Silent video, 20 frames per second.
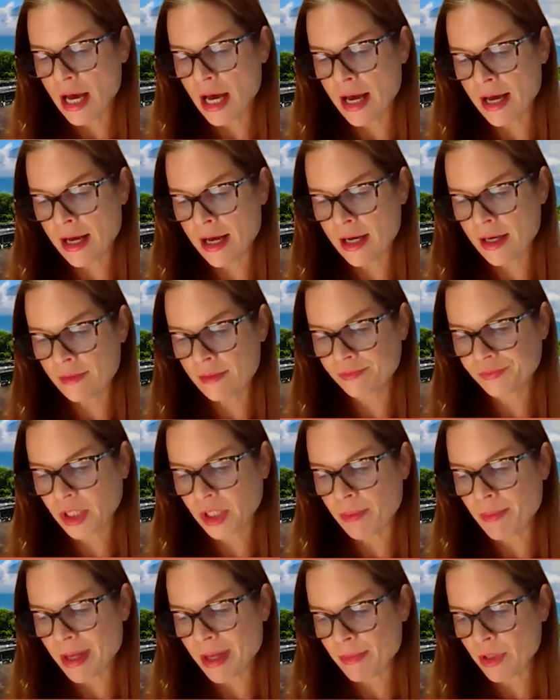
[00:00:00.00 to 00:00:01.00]

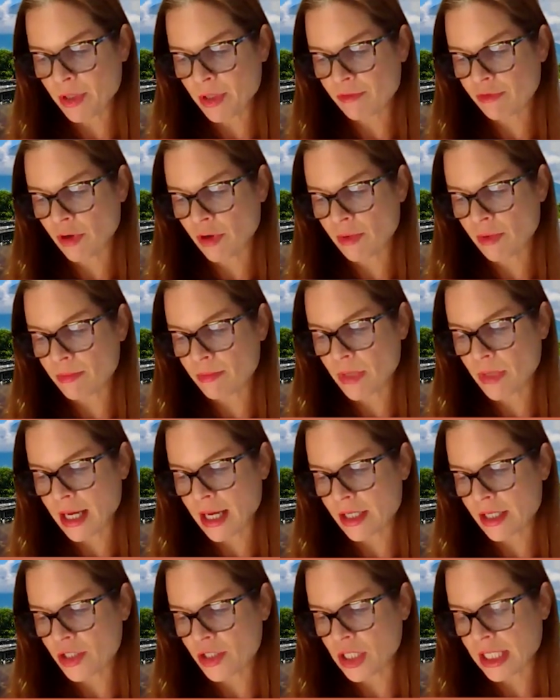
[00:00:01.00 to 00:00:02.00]
commitment from
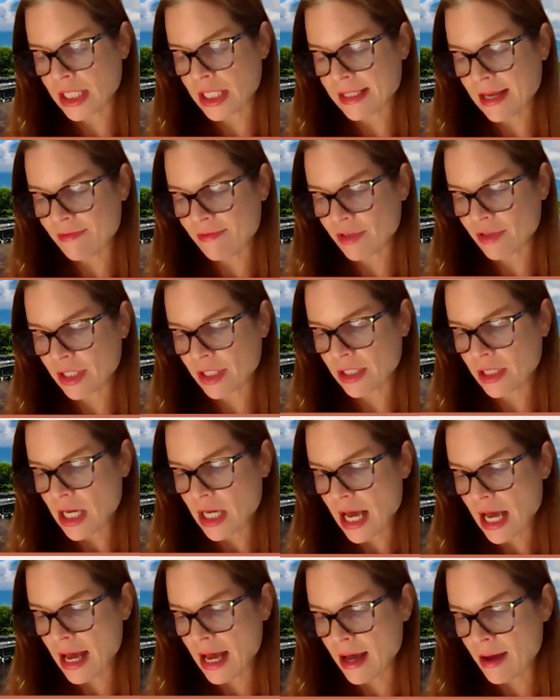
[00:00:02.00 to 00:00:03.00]
G7
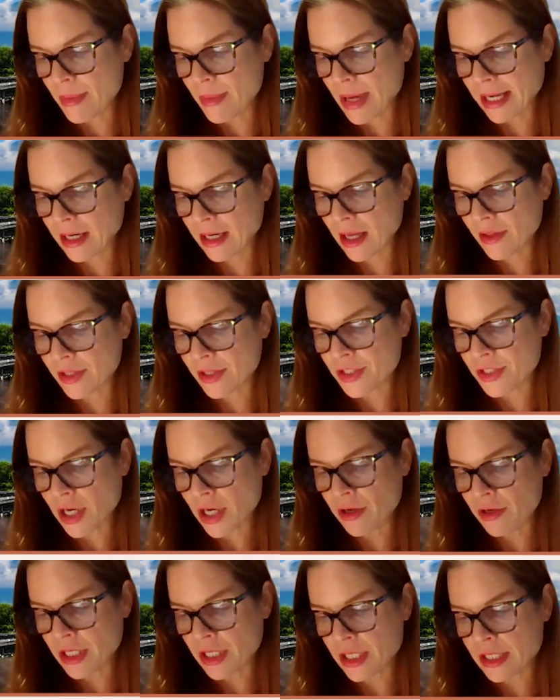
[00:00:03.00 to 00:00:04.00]
and other
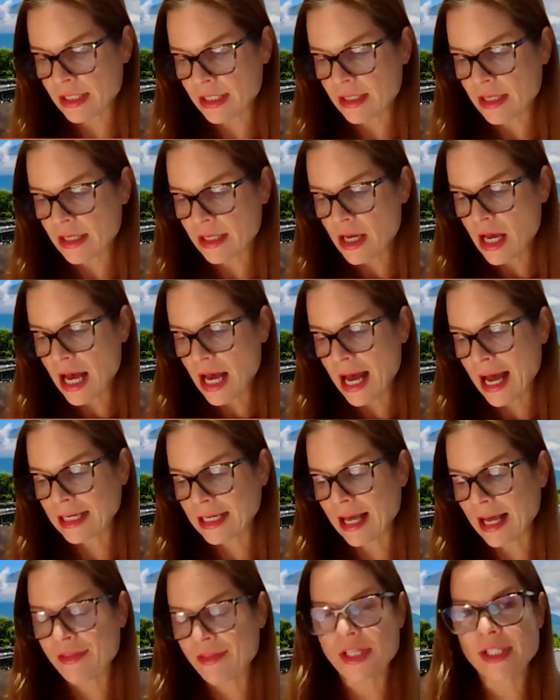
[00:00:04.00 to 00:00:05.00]
donors.
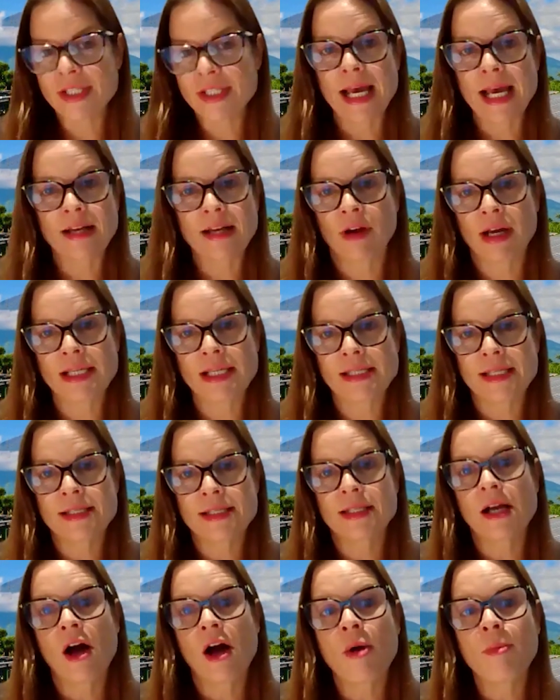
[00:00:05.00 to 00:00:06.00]
And the debt
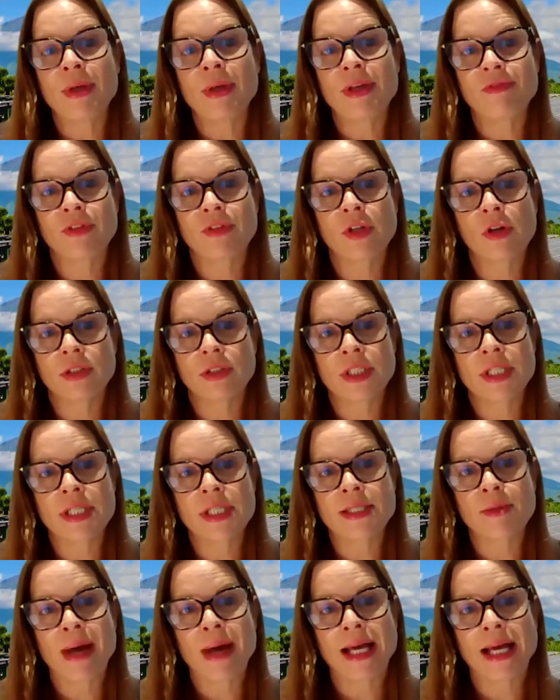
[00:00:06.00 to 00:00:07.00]
crisis can't be forgotten
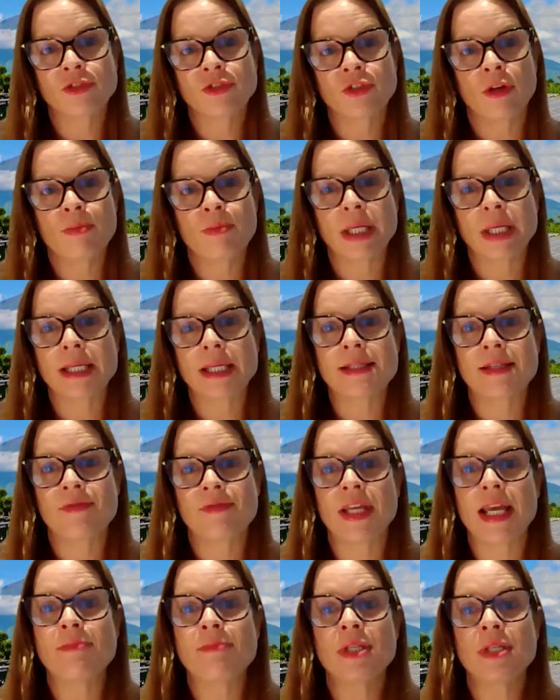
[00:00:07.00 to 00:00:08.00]
as the backdrop, because if
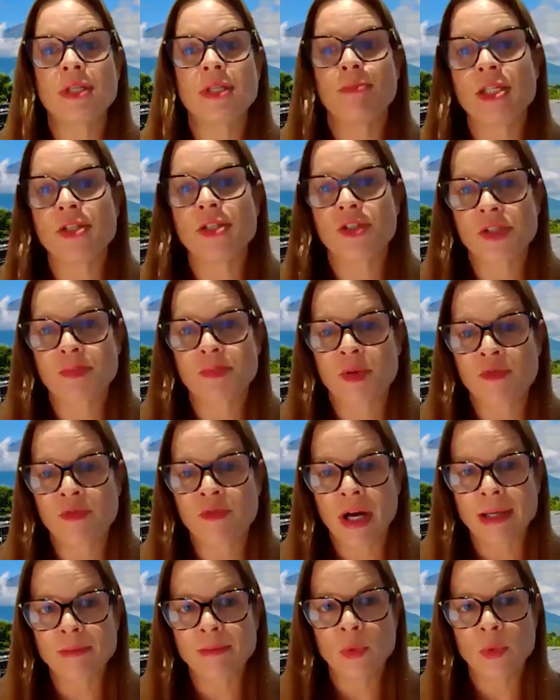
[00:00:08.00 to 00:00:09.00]
the MDBs just
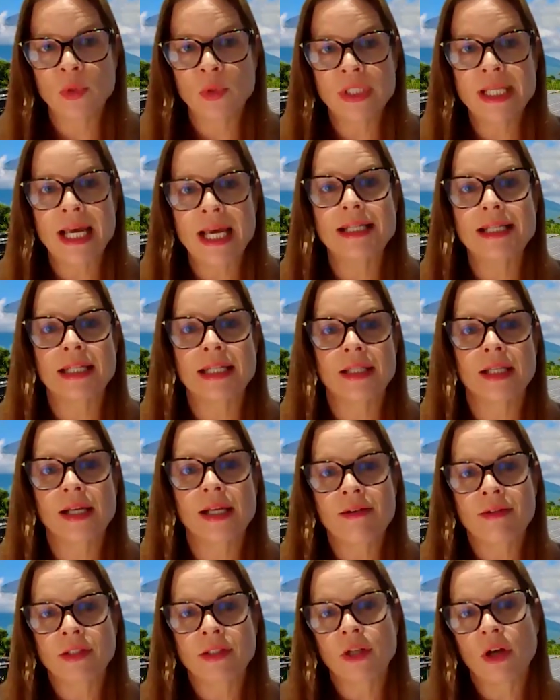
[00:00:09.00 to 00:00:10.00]
provide more debt in the
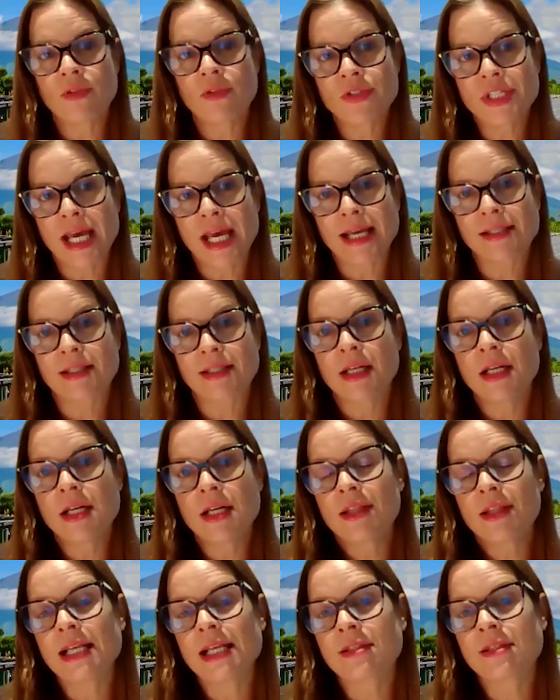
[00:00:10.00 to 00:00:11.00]
current context,
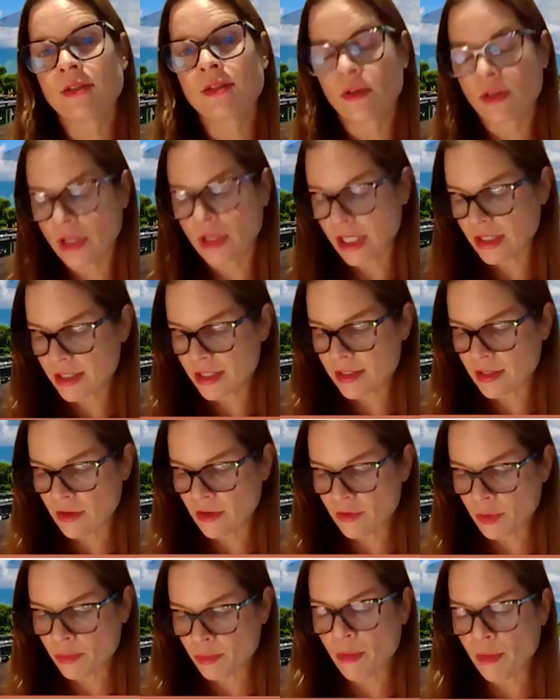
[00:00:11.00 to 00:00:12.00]
that's not going to
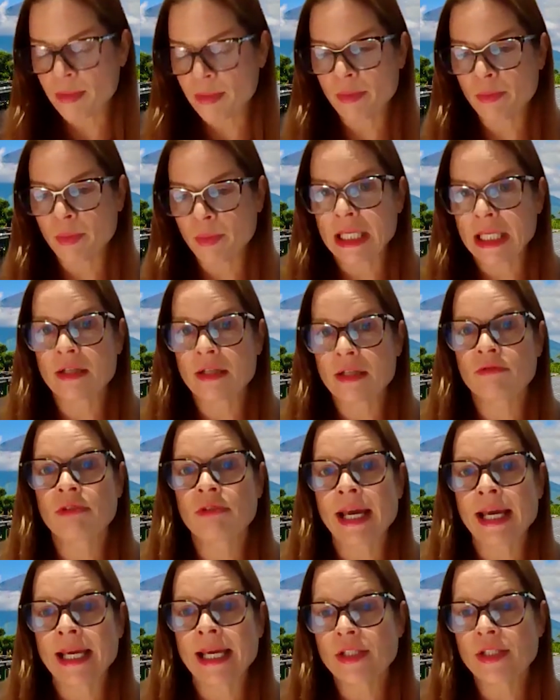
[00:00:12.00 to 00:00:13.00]
solve the problem. We need a
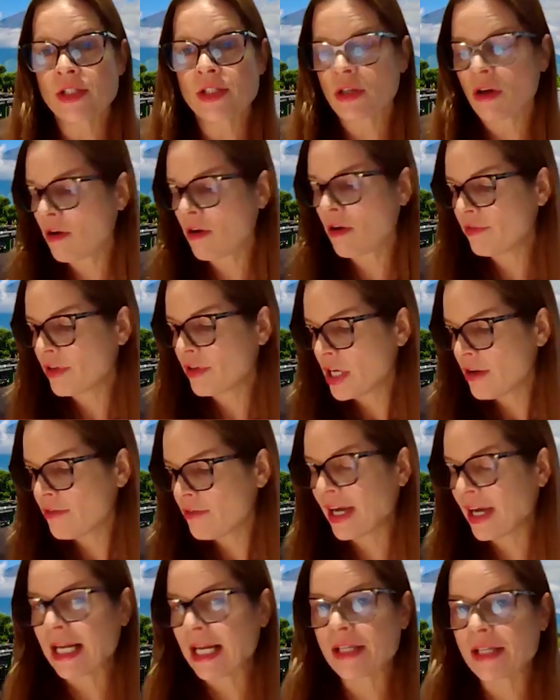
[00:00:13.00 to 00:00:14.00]
range of
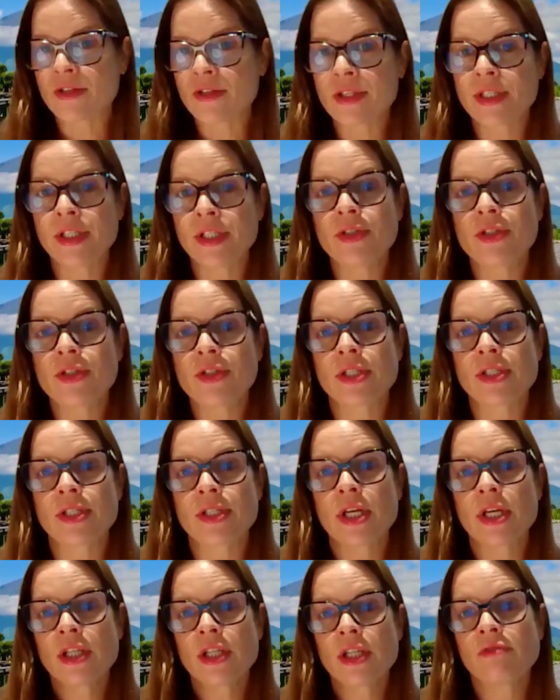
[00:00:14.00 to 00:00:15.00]
financial
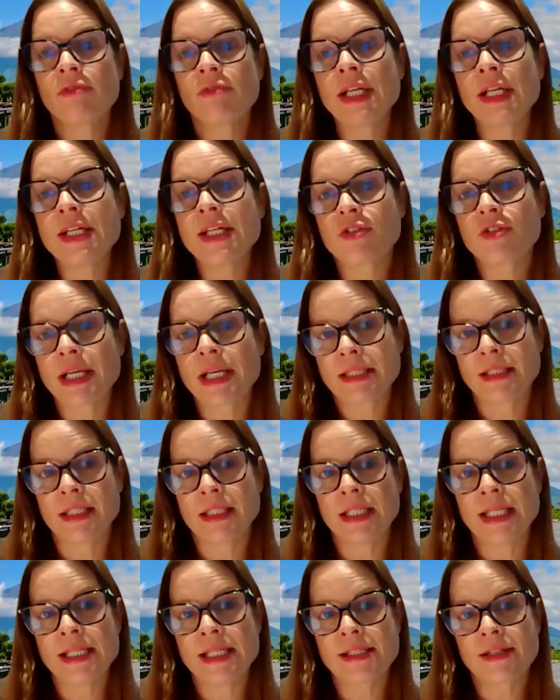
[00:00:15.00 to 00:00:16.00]
solutions that really address the
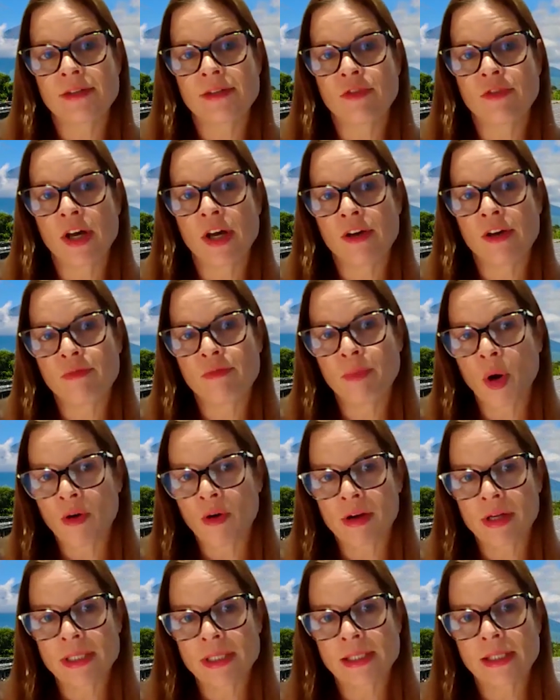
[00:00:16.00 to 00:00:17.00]
needs of
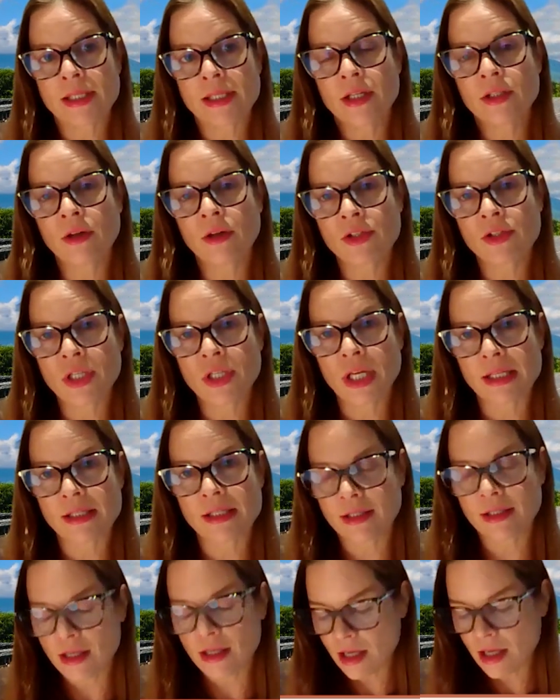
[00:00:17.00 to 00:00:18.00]
borrowers, not
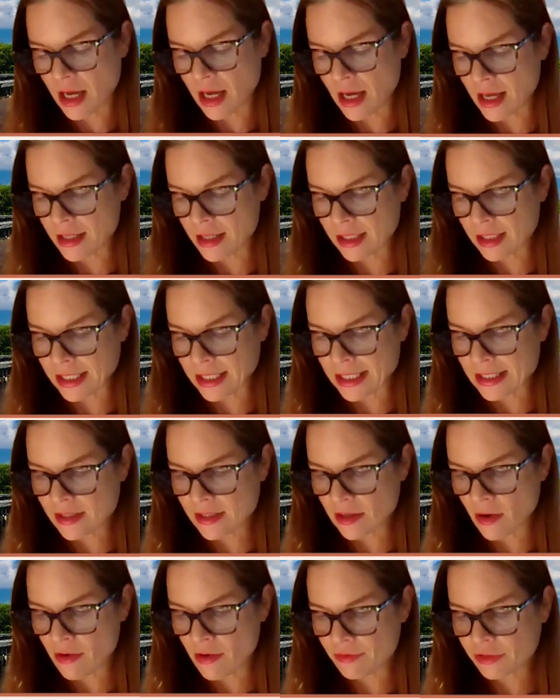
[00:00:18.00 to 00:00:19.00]
just the
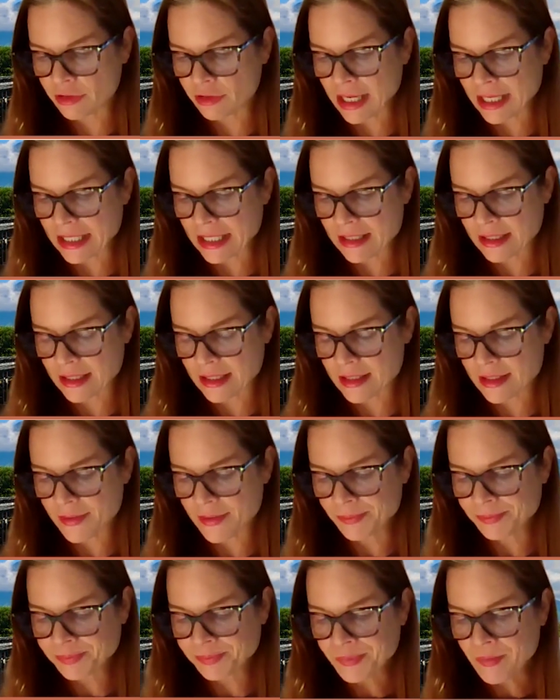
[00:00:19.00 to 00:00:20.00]
needs of creditors.